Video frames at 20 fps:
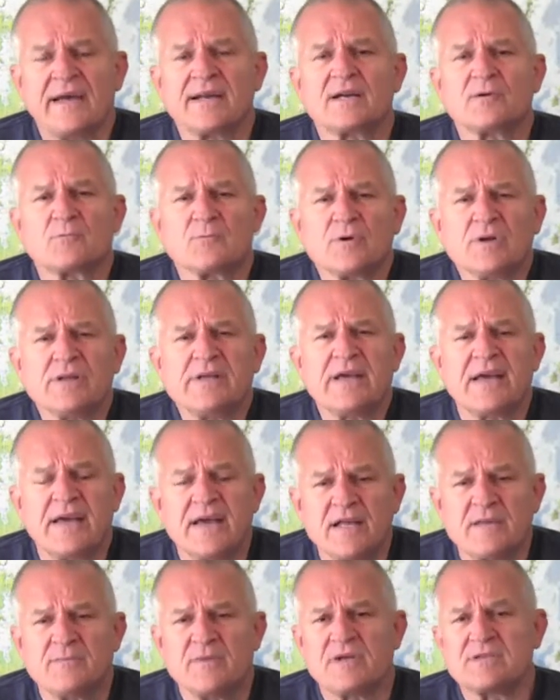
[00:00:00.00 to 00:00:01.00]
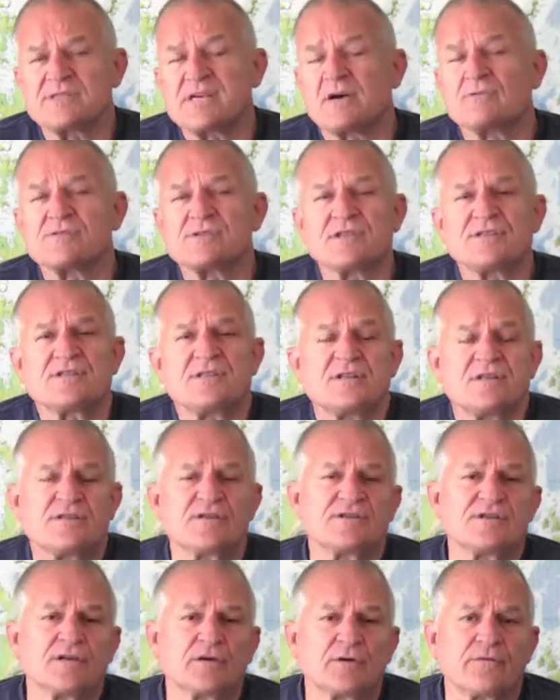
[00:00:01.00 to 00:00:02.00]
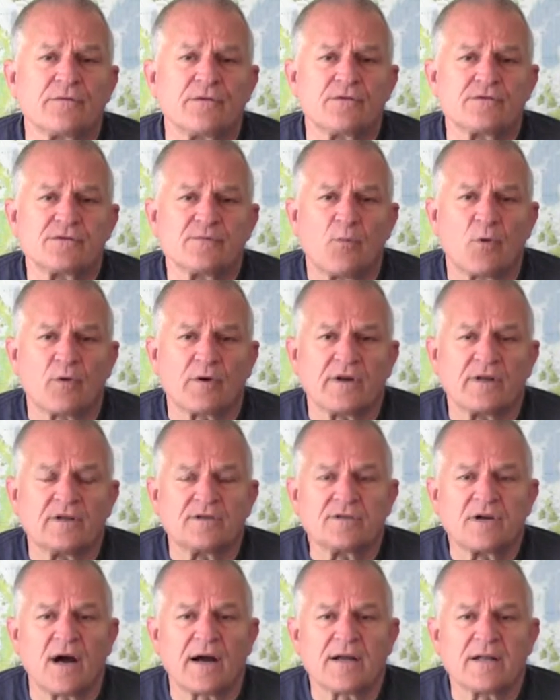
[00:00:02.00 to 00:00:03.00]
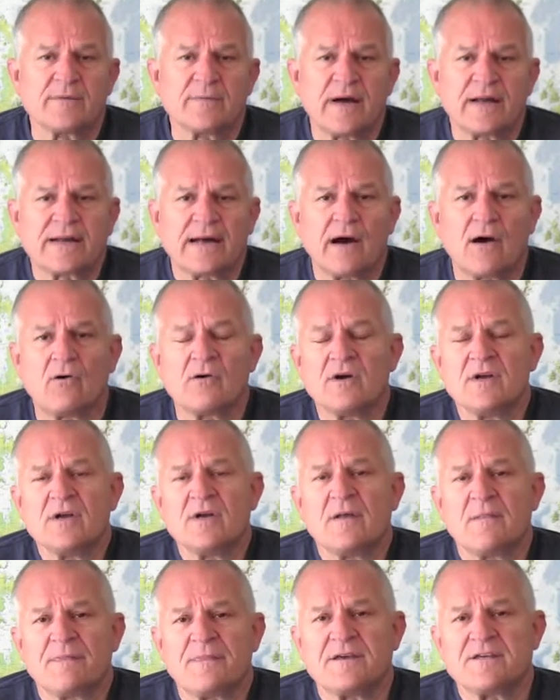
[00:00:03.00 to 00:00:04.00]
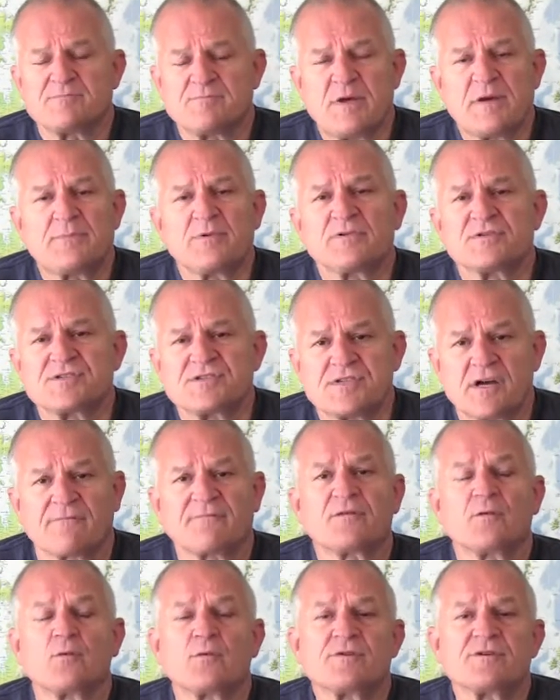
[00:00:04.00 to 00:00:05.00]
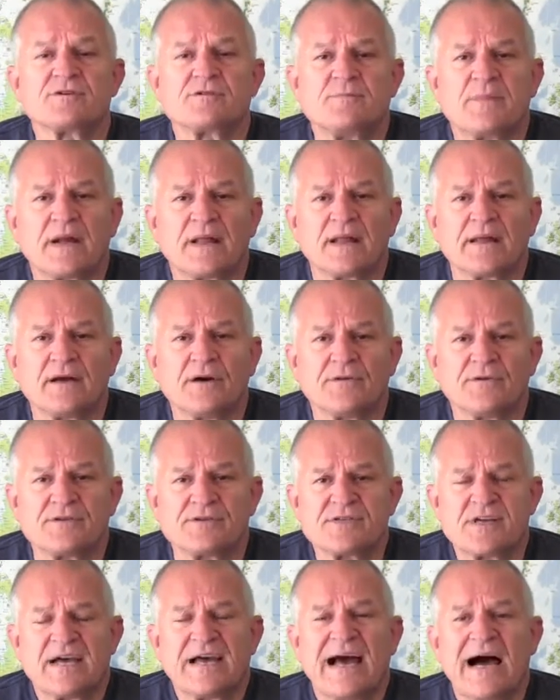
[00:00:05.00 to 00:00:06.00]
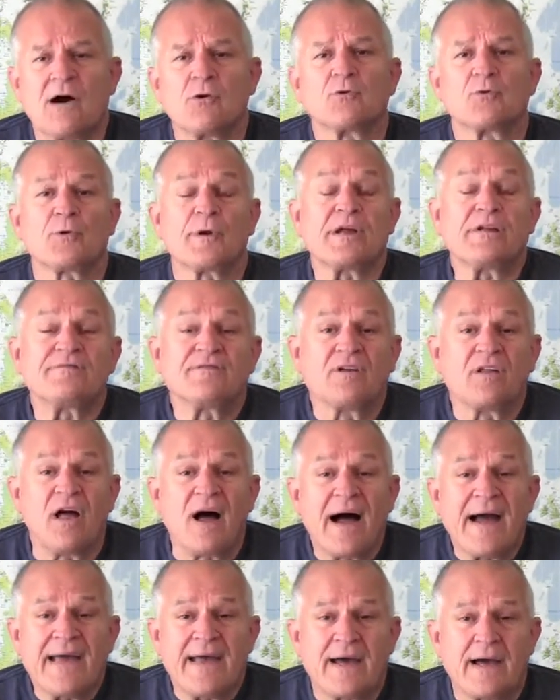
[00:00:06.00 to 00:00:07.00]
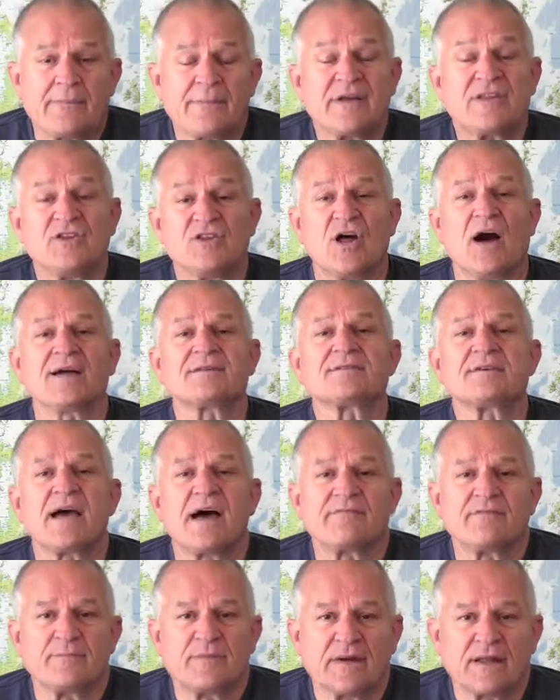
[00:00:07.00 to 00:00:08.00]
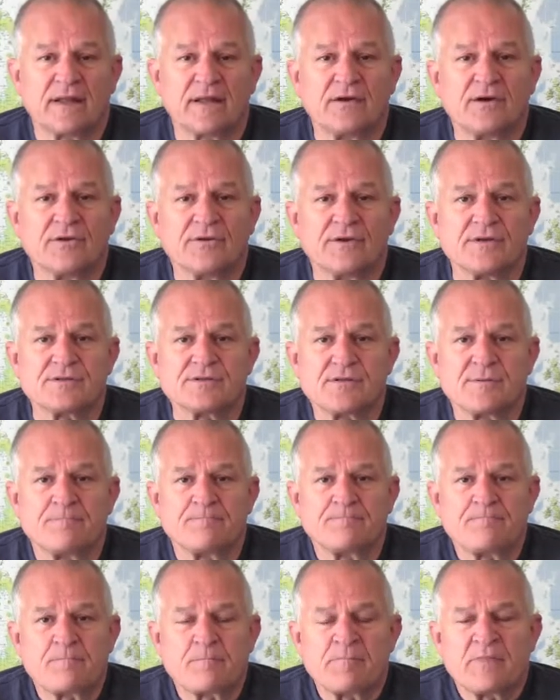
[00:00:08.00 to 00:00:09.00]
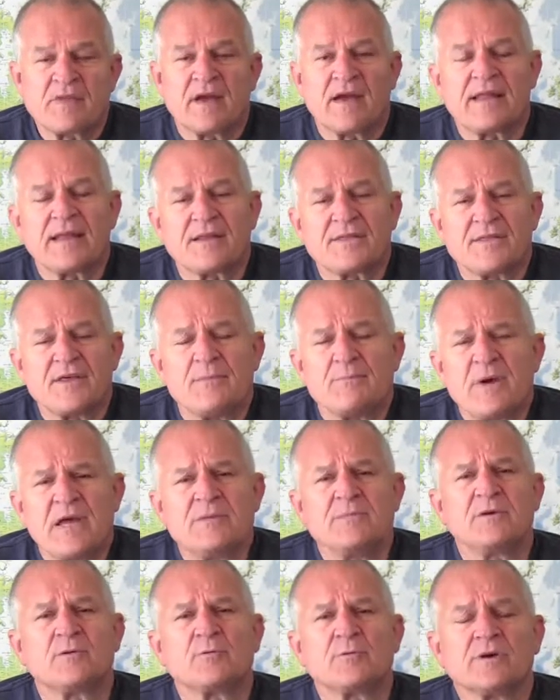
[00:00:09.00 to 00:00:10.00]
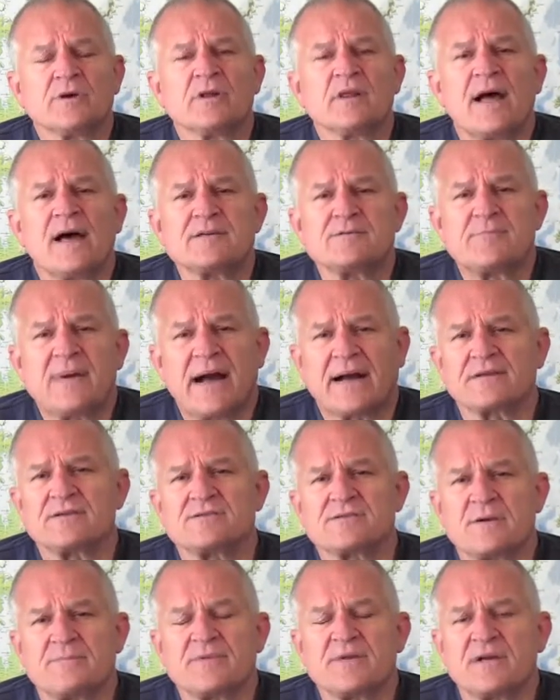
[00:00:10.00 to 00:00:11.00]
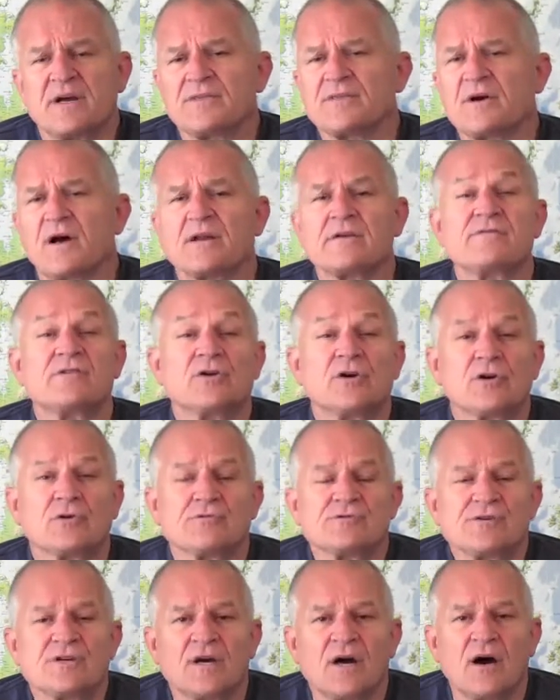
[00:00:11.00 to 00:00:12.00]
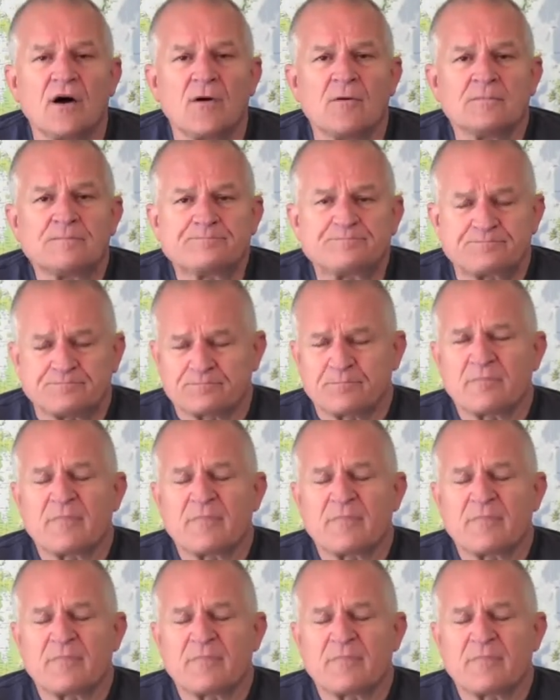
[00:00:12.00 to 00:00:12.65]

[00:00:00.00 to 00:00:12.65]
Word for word: And it really hit me as I was listening to this interview this morning and talking about how these people suffer with this mental illness, how grateful I am not to have a mental illness. And that made me realize back to something I thought of years ago.